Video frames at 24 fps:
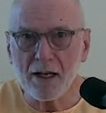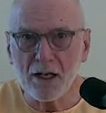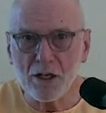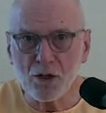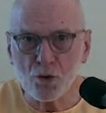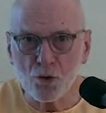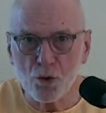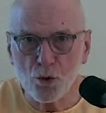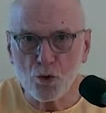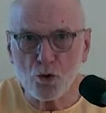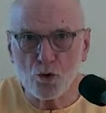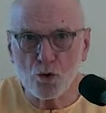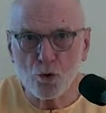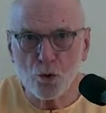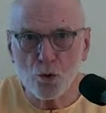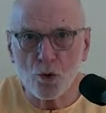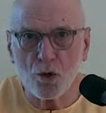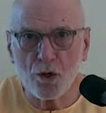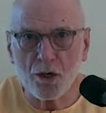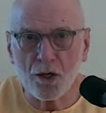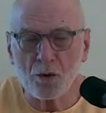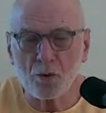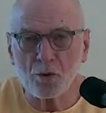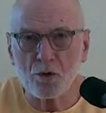a true
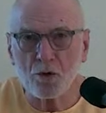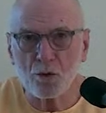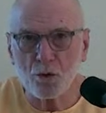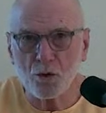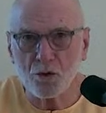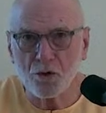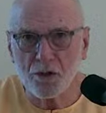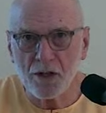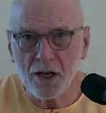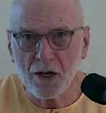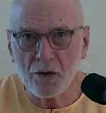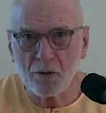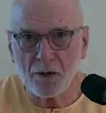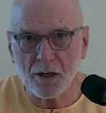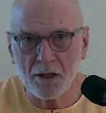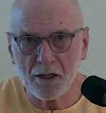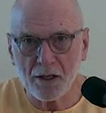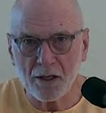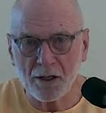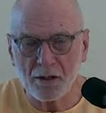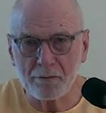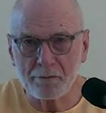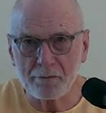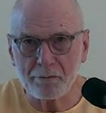story which was
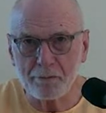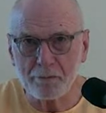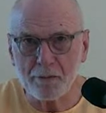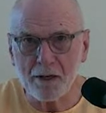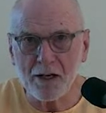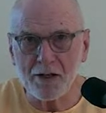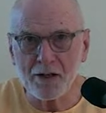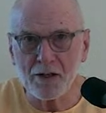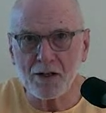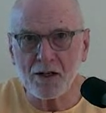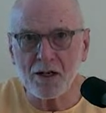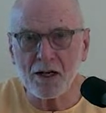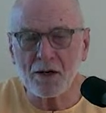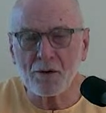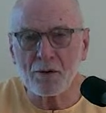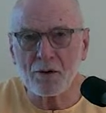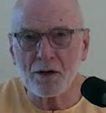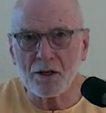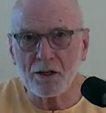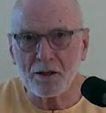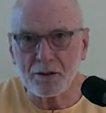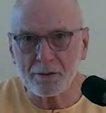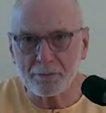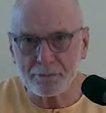narrated by the
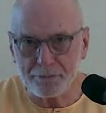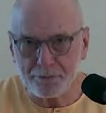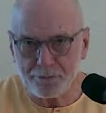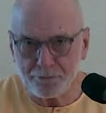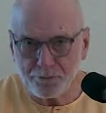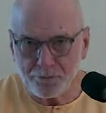narrator.